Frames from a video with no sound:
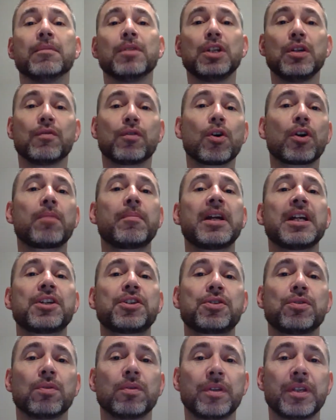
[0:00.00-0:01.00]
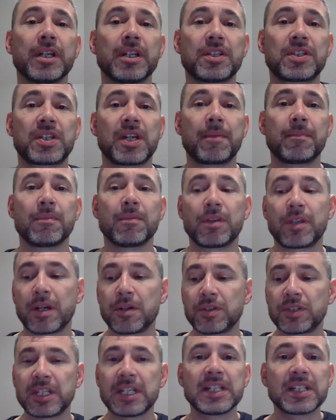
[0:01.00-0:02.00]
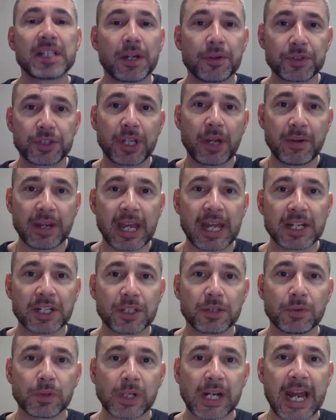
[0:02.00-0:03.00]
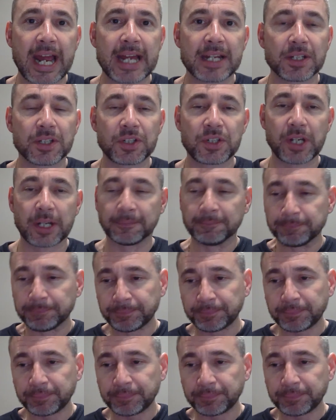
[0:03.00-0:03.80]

You've got to make sure that those details don't get into the wrong hands. So